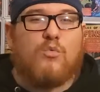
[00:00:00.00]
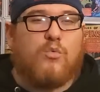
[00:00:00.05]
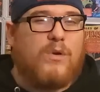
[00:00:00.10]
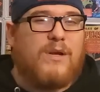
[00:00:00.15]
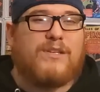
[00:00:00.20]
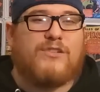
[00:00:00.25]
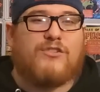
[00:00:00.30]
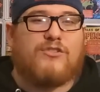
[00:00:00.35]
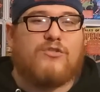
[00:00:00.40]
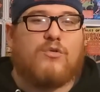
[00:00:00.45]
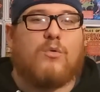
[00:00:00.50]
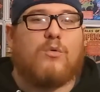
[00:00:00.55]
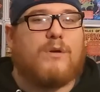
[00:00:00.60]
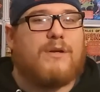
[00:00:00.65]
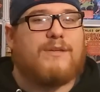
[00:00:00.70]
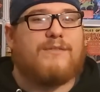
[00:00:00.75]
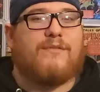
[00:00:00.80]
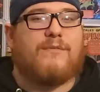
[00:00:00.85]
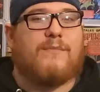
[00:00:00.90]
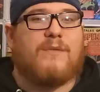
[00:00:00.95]
rich
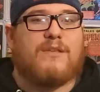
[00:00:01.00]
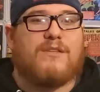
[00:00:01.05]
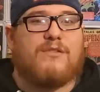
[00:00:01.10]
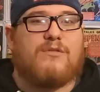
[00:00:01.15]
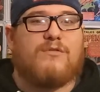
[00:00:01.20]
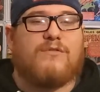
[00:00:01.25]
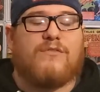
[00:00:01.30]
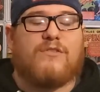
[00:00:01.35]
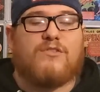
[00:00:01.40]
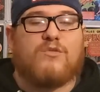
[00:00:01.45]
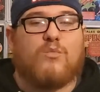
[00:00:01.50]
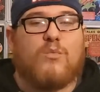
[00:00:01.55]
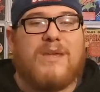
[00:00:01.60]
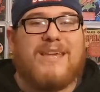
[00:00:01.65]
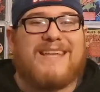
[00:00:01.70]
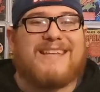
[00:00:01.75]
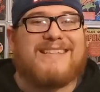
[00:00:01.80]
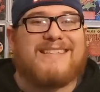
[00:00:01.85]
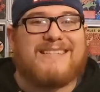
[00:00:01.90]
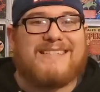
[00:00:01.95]
stories from this universe, we
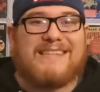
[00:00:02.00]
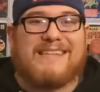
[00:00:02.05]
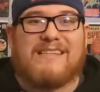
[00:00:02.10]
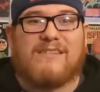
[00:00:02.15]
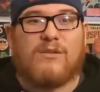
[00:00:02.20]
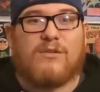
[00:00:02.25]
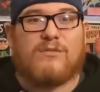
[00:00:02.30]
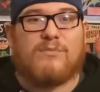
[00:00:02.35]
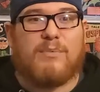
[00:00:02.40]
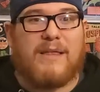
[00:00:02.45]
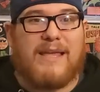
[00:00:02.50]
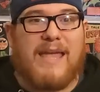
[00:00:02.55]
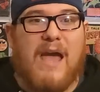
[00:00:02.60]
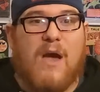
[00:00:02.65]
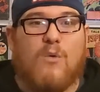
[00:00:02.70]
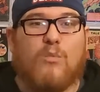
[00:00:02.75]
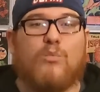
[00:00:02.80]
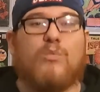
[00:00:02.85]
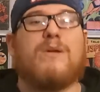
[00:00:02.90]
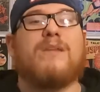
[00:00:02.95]
can see those play
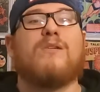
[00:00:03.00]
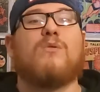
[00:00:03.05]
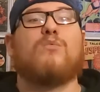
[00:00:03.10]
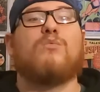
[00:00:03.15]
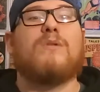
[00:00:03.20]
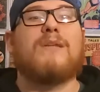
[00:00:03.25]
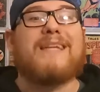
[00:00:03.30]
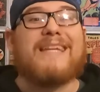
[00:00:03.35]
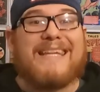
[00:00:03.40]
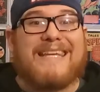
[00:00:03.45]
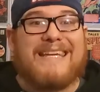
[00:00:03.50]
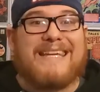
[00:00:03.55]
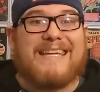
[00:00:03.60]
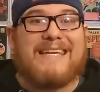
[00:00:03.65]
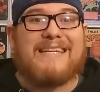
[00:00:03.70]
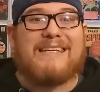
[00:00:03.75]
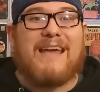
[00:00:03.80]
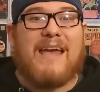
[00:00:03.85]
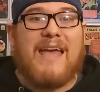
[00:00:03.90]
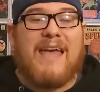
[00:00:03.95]
out, and we don't
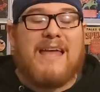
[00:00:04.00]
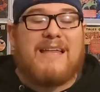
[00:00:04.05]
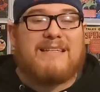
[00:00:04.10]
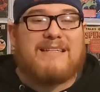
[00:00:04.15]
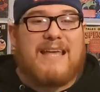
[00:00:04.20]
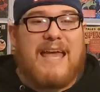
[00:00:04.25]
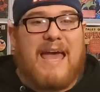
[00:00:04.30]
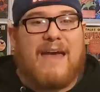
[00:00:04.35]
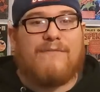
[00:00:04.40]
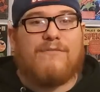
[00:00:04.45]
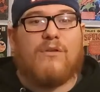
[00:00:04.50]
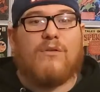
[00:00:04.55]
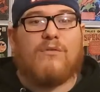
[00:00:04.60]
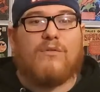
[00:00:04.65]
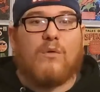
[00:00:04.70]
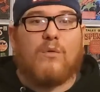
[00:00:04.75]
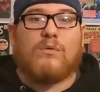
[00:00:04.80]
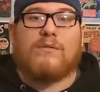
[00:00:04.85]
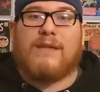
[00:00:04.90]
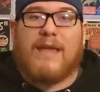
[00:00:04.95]
need to have those
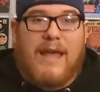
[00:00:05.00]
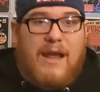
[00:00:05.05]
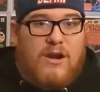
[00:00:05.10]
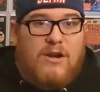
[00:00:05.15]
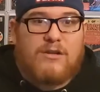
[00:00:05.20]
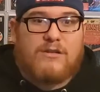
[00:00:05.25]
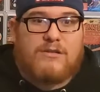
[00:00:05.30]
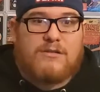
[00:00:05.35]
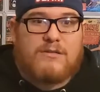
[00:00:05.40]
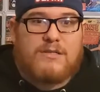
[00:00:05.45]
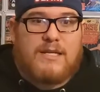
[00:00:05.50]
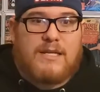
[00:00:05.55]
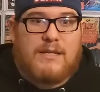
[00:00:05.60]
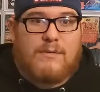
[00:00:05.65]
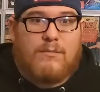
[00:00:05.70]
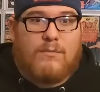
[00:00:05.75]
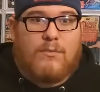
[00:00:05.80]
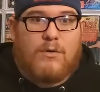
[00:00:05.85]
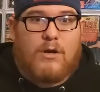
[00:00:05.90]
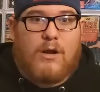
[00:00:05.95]
old characters
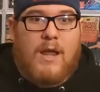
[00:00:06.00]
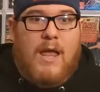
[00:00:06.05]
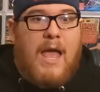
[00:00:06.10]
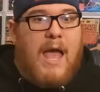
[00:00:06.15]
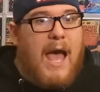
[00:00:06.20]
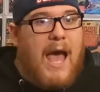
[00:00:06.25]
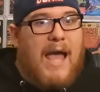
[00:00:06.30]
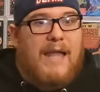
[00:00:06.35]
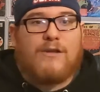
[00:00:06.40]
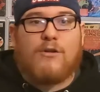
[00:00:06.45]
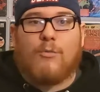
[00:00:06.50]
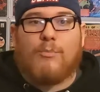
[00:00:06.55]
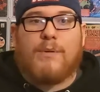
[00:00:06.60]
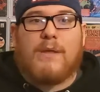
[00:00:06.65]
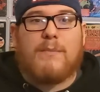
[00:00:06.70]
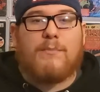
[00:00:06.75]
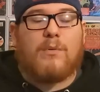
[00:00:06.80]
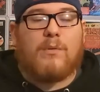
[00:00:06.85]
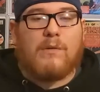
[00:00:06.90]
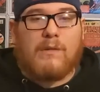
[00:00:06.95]
anymore. I know
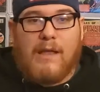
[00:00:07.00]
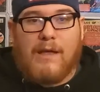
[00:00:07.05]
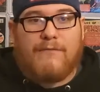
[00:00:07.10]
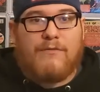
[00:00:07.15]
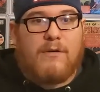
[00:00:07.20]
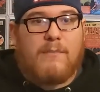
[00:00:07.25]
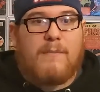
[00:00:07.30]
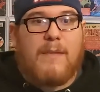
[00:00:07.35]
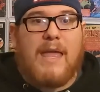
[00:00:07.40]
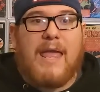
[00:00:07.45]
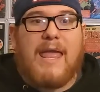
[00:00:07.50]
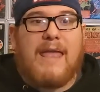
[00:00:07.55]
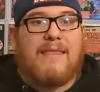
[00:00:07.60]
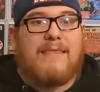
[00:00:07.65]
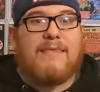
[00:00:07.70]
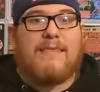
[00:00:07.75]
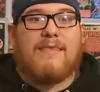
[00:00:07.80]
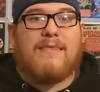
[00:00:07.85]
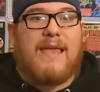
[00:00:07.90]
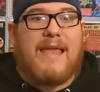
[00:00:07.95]
people love them,
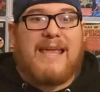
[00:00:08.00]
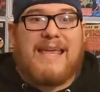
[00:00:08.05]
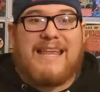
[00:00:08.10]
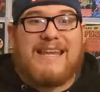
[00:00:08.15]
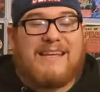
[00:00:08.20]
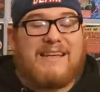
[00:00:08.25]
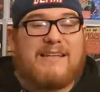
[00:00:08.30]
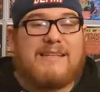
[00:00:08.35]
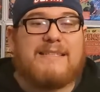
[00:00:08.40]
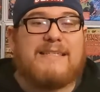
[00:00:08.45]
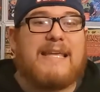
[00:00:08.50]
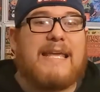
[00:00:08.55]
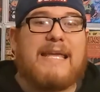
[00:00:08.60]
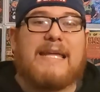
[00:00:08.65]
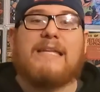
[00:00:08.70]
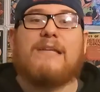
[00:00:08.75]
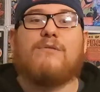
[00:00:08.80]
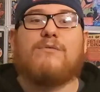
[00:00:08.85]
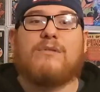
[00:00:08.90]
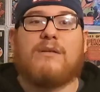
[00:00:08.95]
and they can
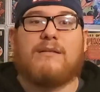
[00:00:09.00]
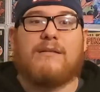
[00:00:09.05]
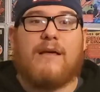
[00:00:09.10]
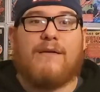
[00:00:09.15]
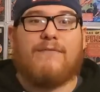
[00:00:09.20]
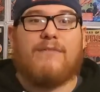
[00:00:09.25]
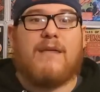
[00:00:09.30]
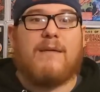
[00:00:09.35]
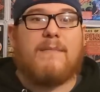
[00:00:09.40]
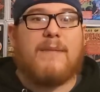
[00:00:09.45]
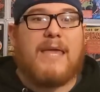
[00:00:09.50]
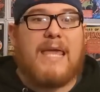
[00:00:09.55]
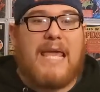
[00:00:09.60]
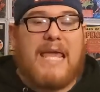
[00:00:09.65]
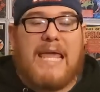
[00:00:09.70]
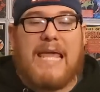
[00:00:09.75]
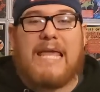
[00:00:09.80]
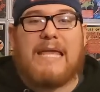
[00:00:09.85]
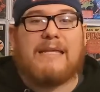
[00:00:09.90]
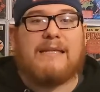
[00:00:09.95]
continue to love them
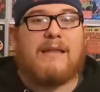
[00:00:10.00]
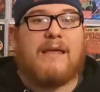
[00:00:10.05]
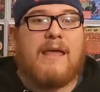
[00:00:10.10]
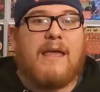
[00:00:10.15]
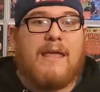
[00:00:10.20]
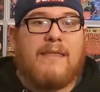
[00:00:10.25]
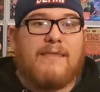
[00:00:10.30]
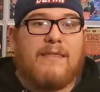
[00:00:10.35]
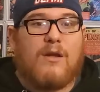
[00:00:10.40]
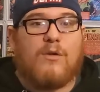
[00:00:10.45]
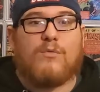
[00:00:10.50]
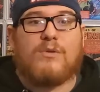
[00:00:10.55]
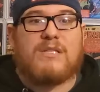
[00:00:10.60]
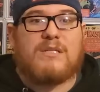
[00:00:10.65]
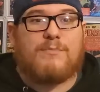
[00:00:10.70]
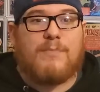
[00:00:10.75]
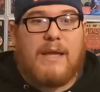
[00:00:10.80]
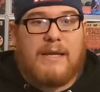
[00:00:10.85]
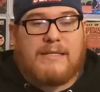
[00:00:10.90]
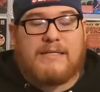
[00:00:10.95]
in their
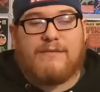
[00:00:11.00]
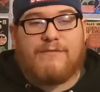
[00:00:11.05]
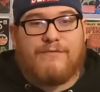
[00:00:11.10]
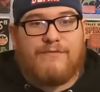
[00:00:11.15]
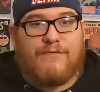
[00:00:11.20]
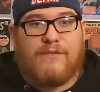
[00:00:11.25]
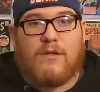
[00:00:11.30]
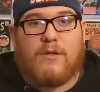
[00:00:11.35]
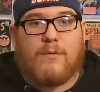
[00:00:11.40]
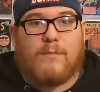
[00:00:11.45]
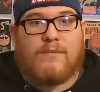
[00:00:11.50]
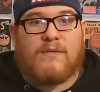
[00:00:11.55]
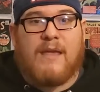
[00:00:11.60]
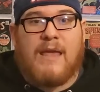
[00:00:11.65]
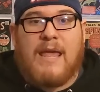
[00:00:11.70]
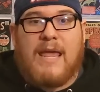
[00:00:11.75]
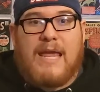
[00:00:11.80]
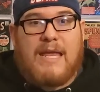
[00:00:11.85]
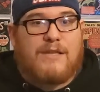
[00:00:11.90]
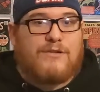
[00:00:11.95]
respective films
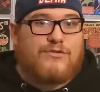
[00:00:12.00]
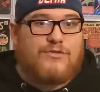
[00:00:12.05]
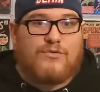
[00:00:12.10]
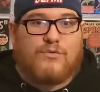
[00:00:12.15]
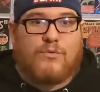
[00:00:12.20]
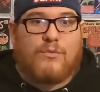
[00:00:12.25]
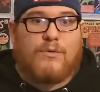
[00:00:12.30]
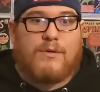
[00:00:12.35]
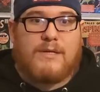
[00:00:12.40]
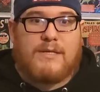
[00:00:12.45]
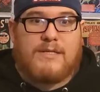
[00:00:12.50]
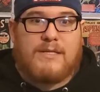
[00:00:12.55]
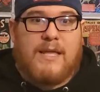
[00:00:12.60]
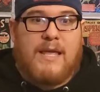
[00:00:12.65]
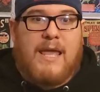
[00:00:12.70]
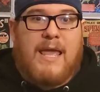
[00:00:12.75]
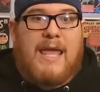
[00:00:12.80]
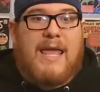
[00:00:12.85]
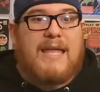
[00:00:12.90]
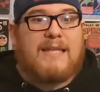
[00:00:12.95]
and stories.
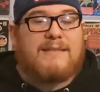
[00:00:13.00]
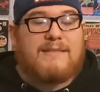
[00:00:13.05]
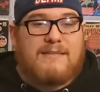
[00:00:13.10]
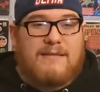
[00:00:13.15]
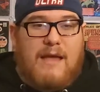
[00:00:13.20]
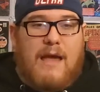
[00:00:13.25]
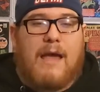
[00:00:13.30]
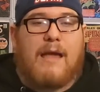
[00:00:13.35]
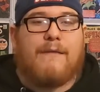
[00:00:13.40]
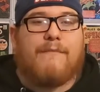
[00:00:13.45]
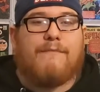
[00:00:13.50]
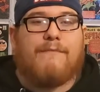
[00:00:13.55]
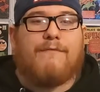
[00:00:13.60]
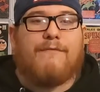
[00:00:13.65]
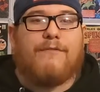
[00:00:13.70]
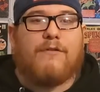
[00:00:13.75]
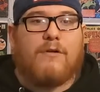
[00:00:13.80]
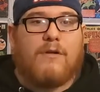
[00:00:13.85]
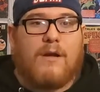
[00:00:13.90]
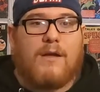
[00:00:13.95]
It's time
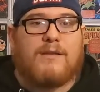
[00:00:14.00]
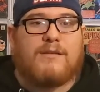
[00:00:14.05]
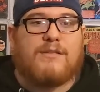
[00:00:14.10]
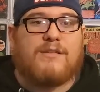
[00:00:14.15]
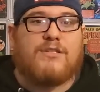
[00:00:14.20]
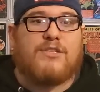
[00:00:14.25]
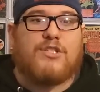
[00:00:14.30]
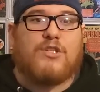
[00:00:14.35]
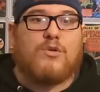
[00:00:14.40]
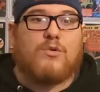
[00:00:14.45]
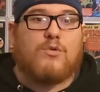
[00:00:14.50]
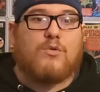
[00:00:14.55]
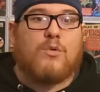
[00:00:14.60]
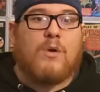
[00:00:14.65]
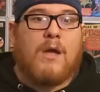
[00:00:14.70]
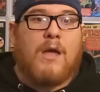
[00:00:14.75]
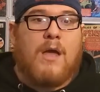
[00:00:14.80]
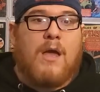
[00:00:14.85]
for us to